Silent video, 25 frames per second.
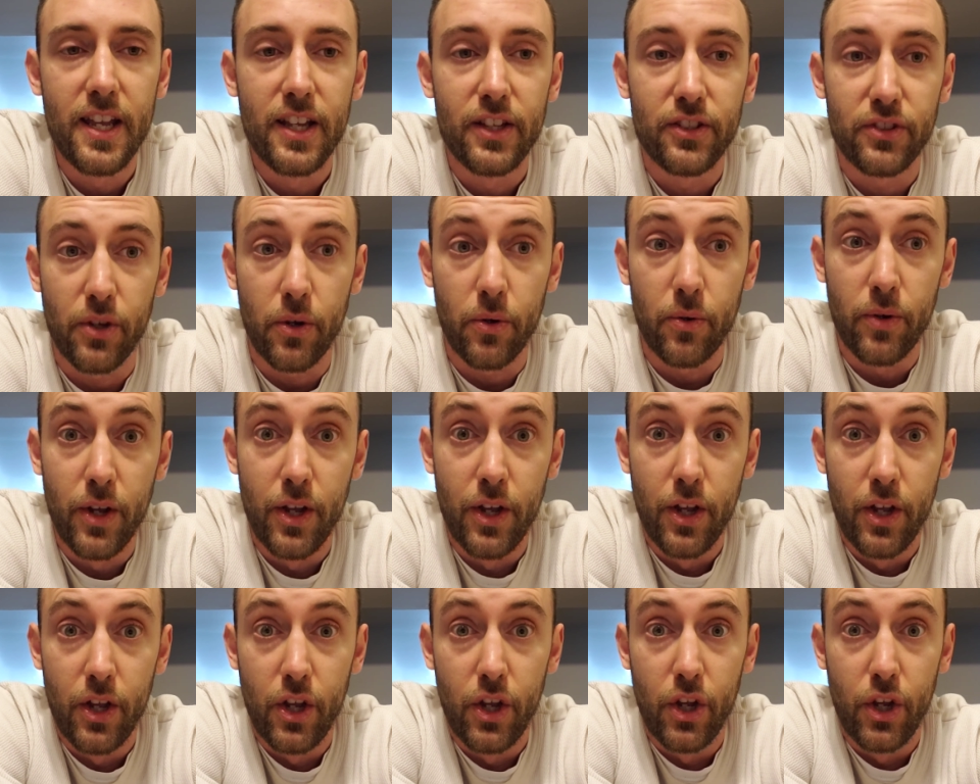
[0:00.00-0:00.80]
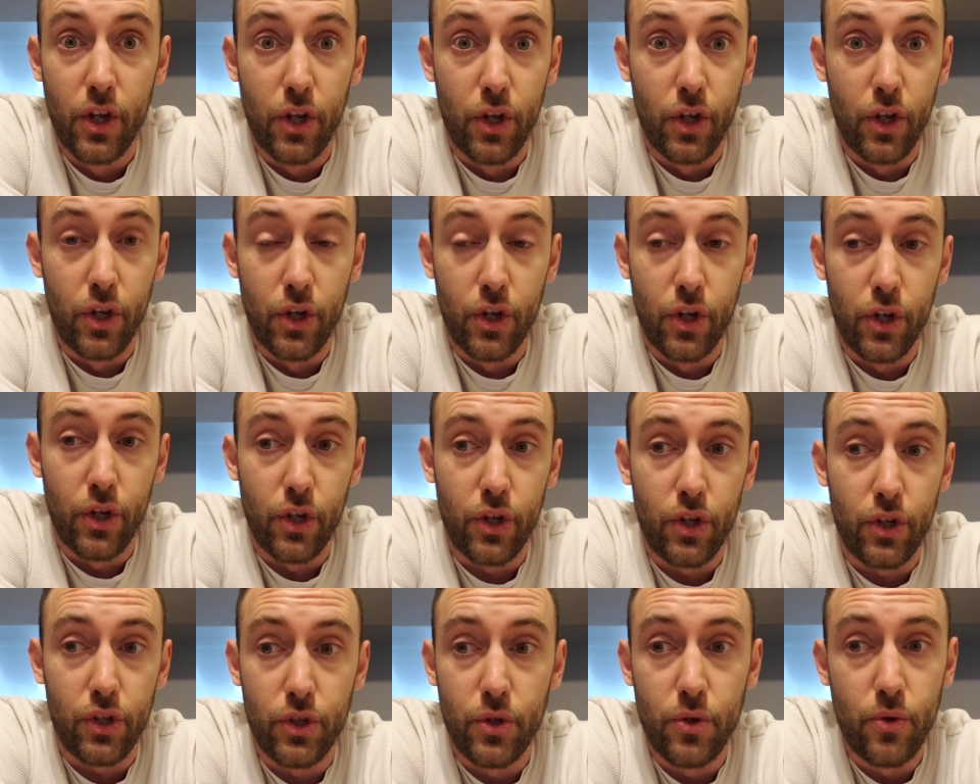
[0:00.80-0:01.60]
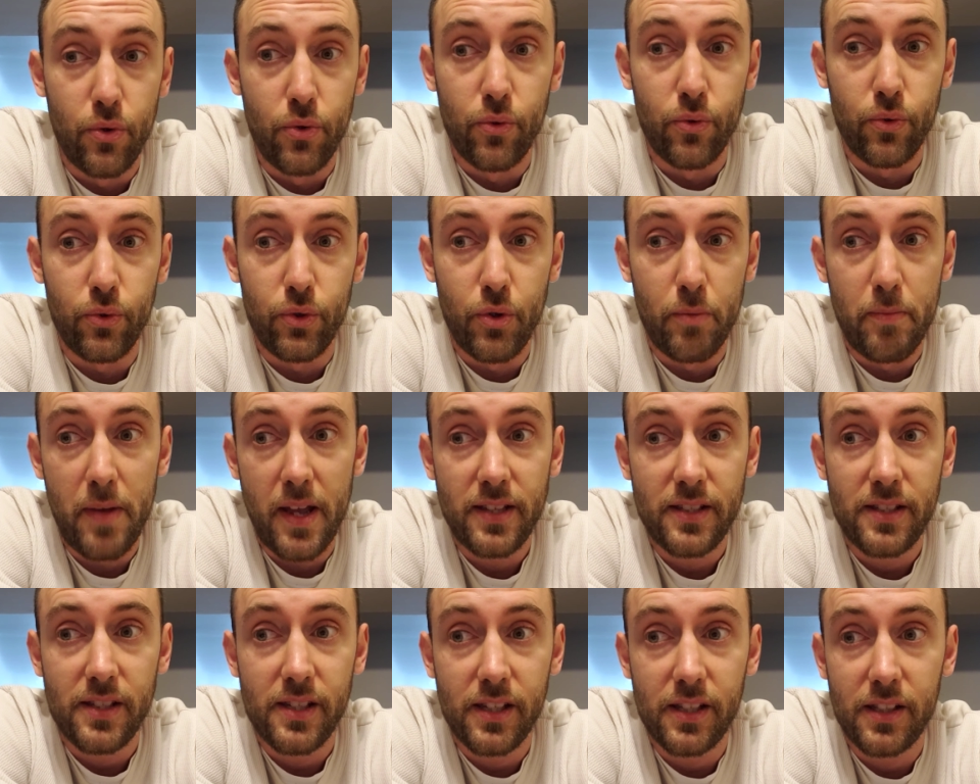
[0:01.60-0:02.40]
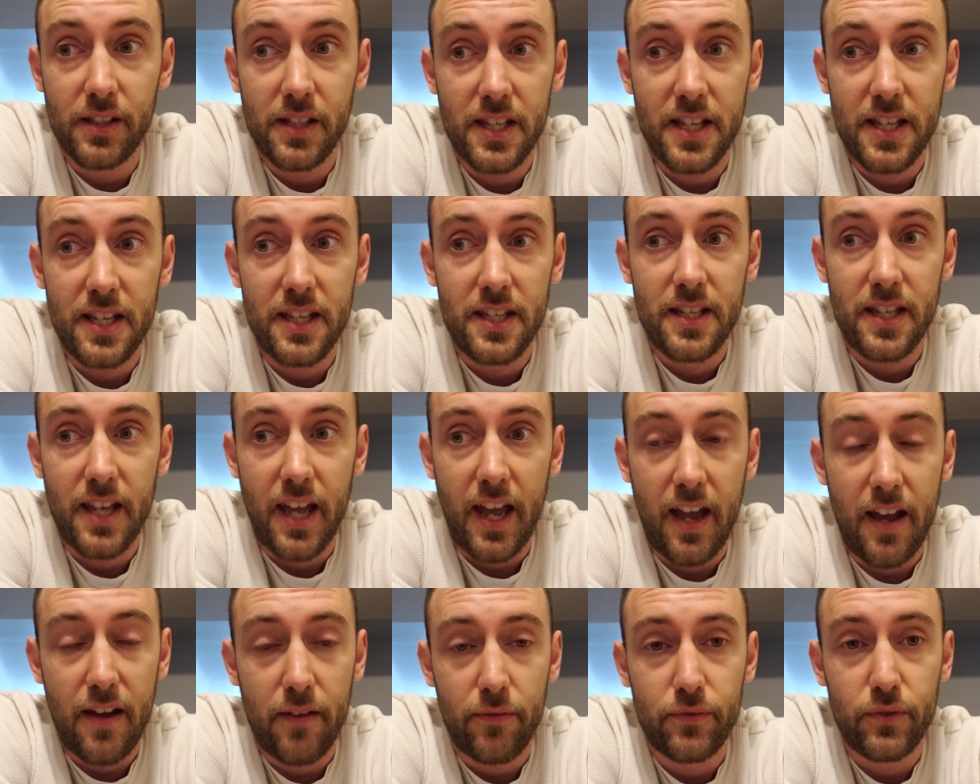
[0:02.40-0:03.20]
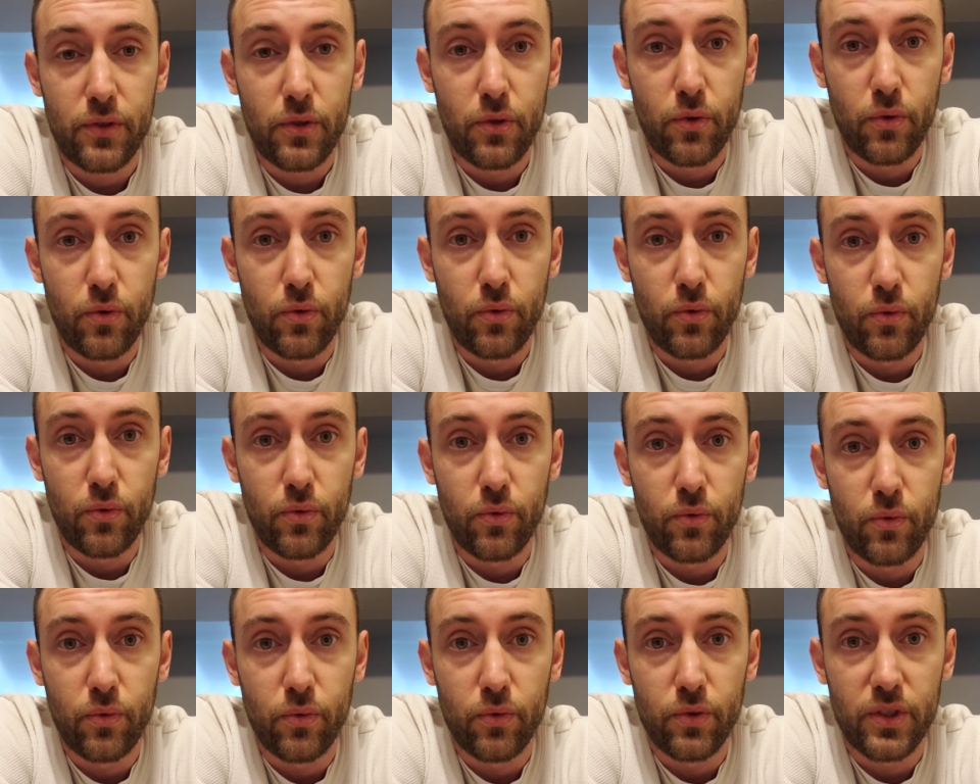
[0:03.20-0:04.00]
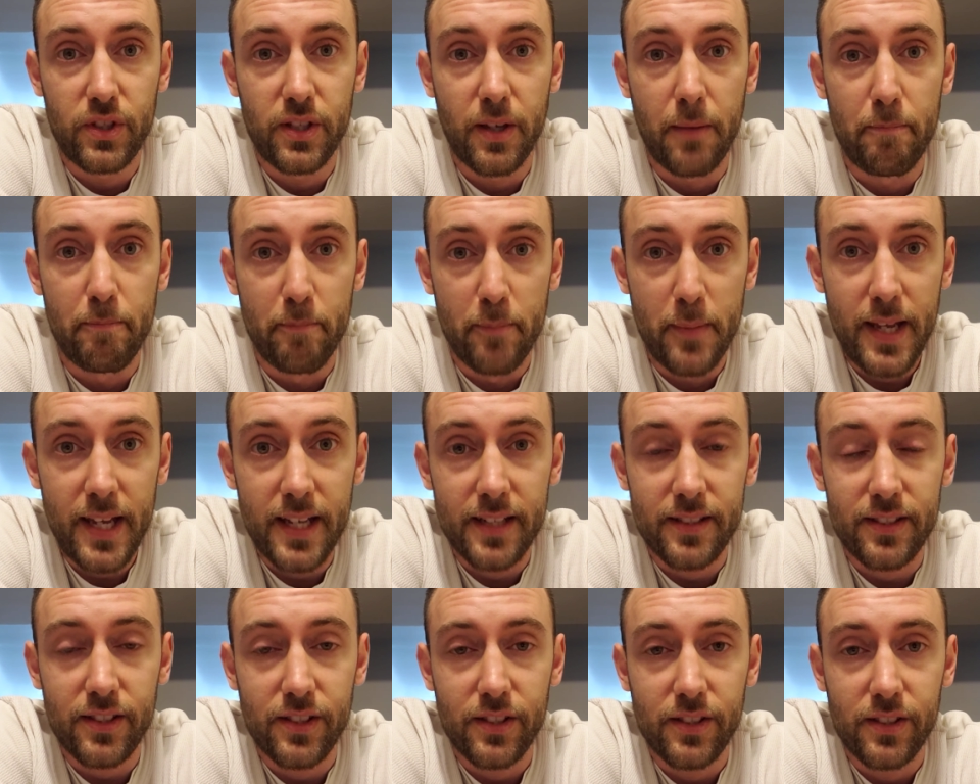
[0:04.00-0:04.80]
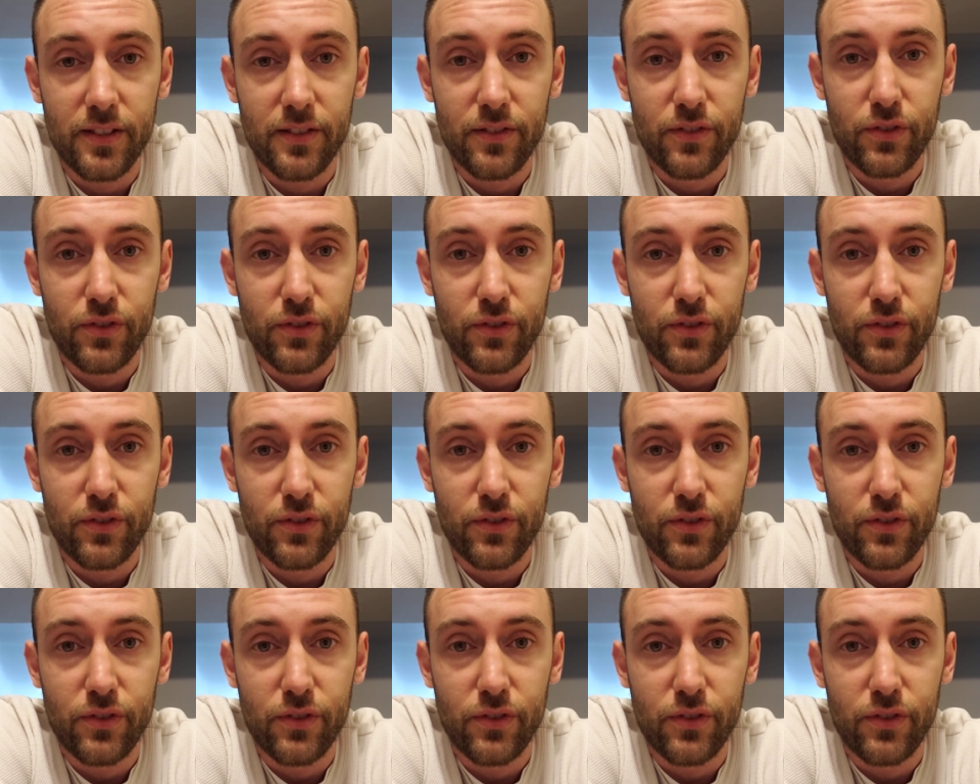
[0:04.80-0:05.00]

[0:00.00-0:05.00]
So you you basically have to submit